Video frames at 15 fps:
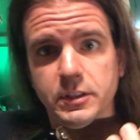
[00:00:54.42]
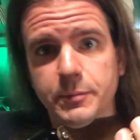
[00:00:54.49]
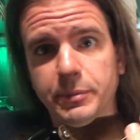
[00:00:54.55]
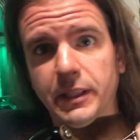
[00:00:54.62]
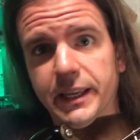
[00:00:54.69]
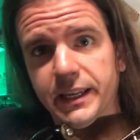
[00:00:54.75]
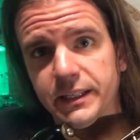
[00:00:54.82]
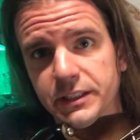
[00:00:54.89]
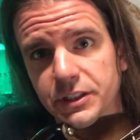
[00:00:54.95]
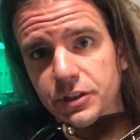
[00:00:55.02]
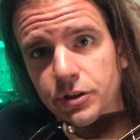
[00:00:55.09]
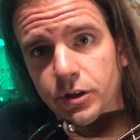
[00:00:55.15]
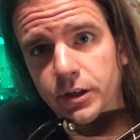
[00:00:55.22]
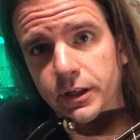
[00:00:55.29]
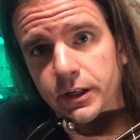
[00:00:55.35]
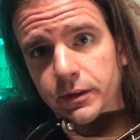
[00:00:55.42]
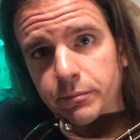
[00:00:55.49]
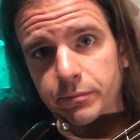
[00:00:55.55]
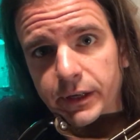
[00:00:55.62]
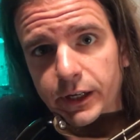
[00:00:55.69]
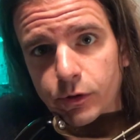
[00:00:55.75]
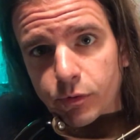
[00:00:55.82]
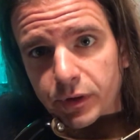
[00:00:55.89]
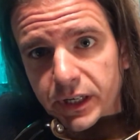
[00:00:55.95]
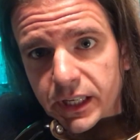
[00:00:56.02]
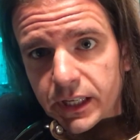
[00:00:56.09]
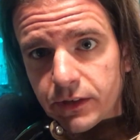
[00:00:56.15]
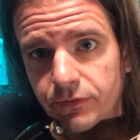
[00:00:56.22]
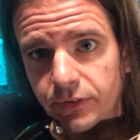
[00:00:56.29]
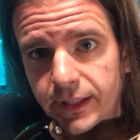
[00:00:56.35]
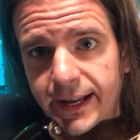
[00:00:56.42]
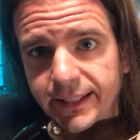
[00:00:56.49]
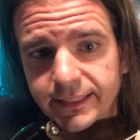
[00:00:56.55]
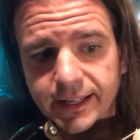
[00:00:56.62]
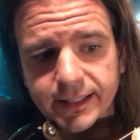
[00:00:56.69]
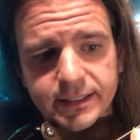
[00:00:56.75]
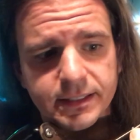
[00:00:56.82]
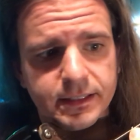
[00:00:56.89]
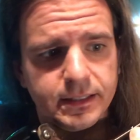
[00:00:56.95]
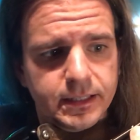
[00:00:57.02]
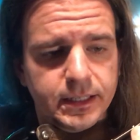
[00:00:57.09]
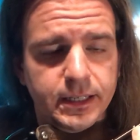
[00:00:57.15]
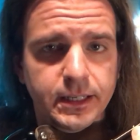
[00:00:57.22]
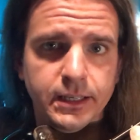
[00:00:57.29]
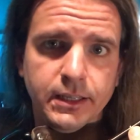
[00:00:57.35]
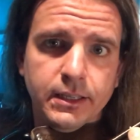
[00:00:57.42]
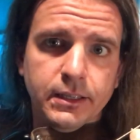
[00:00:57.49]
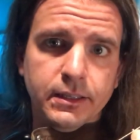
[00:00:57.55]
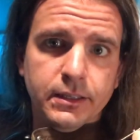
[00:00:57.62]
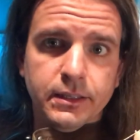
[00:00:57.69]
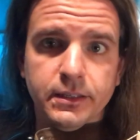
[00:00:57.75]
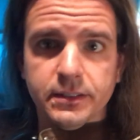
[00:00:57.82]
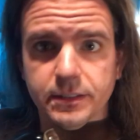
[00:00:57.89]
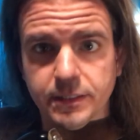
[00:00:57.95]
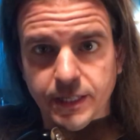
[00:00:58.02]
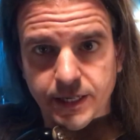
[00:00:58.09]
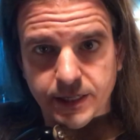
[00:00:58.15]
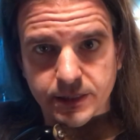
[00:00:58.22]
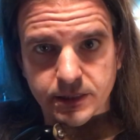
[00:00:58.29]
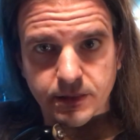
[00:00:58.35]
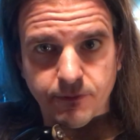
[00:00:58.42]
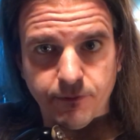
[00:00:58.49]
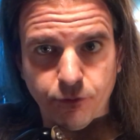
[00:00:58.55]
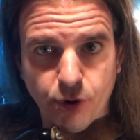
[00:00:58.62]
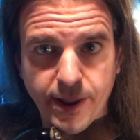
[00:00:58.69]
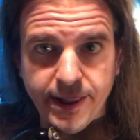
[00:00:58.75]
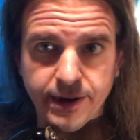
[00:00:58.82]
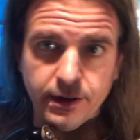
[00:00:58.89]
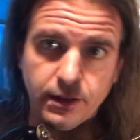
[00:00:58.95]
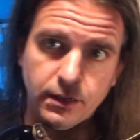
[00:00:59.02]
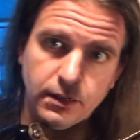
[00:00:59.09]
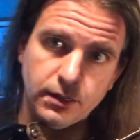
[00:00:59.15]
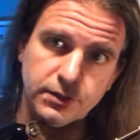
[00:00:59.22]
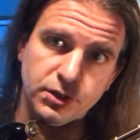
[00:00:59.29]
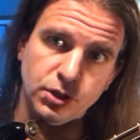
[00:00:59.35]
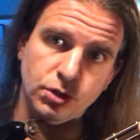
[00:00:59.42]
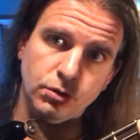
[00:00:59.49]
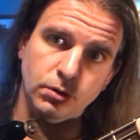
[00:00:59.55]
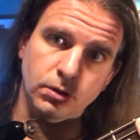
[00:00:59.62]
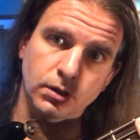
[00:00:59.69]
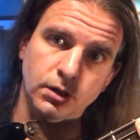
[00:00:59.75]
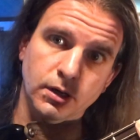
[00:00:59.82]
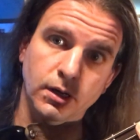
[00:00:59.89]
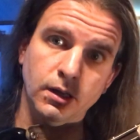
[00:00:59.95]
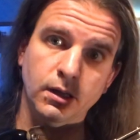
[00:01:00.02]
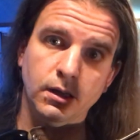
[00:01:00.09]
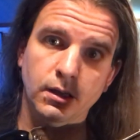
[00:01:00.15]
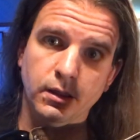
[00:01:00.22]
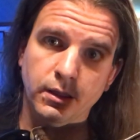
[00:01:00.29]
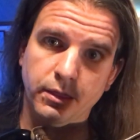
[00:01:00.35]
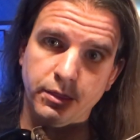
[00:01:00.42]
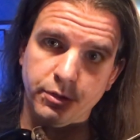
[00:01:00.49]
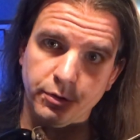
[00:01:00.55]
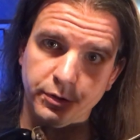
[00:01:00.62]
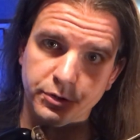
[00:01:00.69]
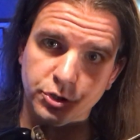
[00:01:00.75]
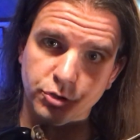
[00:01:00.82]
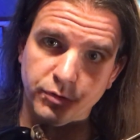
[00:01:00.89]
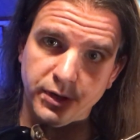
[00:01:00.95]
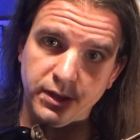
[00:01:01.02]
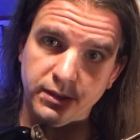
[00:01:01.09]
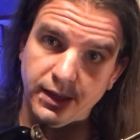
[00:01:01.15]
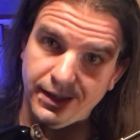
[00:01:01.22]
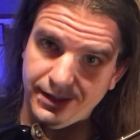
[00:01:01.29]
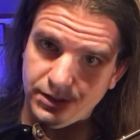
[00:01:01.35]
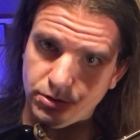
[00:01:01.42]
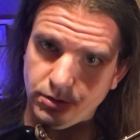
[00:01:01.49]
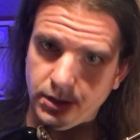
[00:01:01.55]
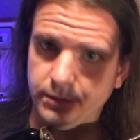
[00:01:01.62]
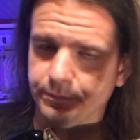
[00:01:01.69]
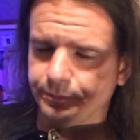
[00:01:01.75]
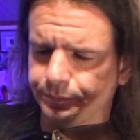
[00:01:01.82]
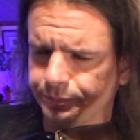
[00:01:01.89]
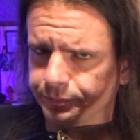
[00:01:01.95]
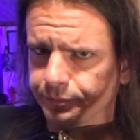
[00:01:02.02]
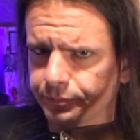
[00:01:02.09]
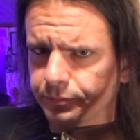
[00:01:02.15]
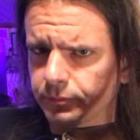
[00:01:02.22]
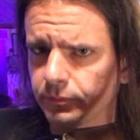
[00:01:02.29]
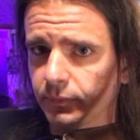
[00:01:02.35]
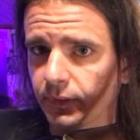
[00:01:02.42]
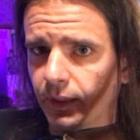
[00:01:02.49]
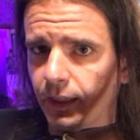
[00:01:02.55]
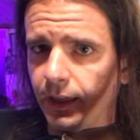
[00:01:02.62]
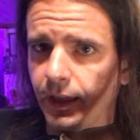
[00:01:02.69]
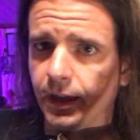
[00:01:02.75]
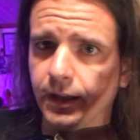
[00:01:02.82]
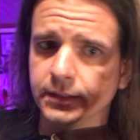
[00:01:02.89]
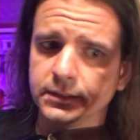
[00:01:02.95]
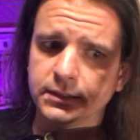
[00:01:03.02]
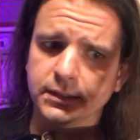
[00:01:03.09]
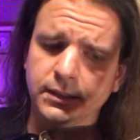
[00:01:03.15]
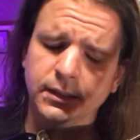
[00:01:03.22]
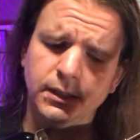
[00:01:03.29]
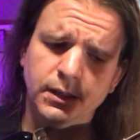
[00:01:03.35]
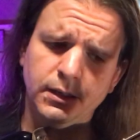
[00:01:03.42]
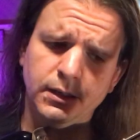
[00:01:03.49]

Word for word: To play it, you start by going to E flat. That's the sixth fret on your third string, the A string. And uh,